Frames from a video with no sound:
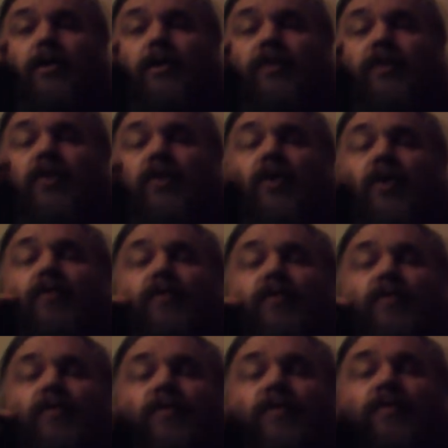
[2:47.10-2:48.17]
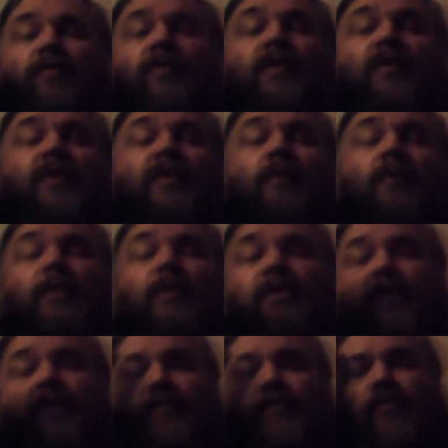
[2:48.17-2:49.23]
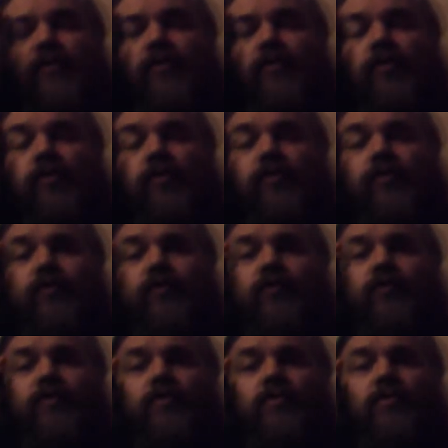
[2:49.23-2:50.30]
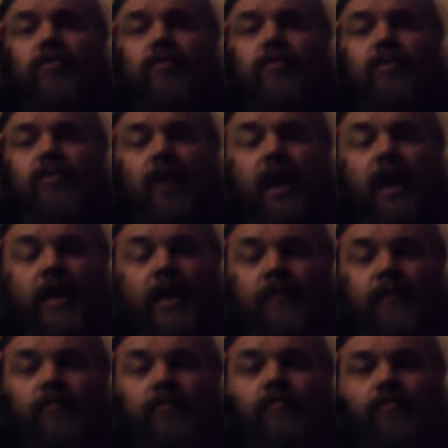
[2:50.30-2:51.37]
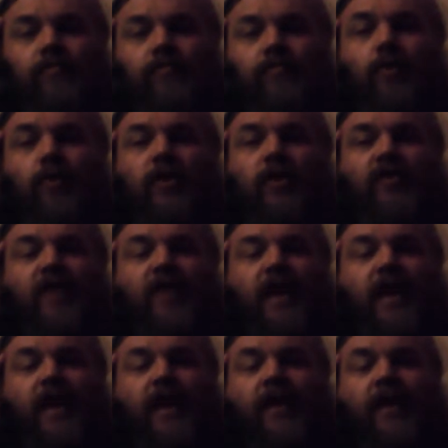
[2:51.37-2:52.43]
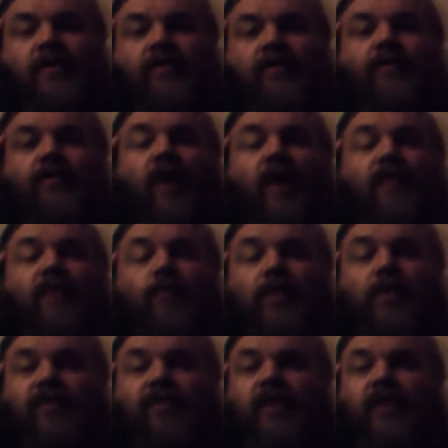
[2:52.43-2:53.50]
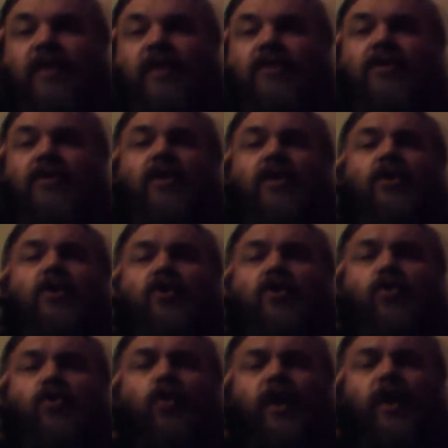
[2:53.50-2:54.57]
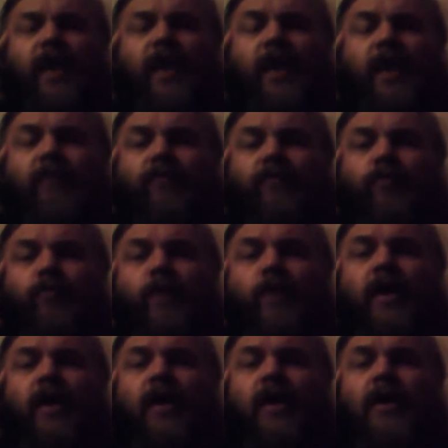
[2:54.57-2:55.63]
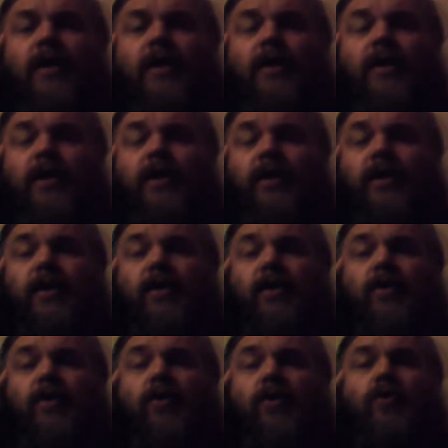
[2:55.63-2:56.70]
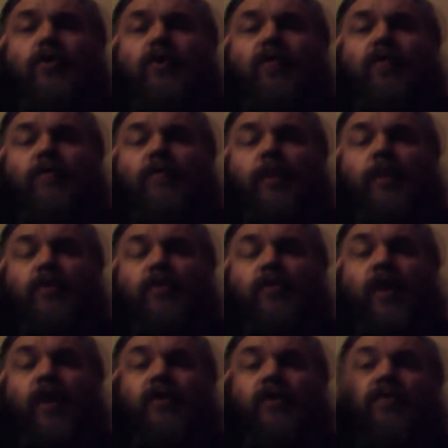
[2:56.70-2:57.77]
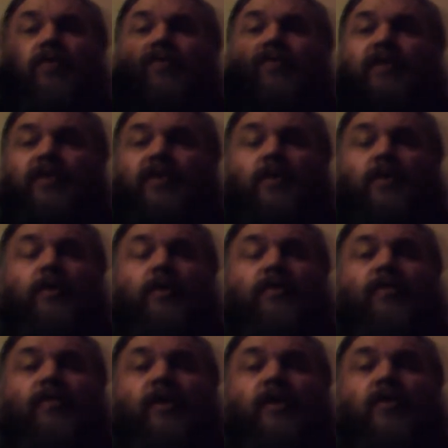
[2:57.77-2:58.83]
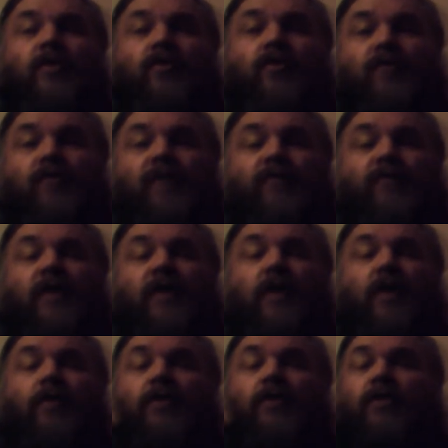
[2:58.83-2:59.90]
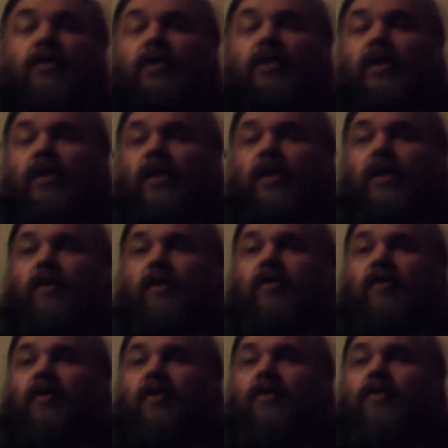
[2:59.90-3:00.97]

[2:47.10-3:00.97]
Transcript: the assemblies have to sort of claim what's theirs and fight for what's theirs and sort it out for where, who's got the most rights on this series of videos of that video, and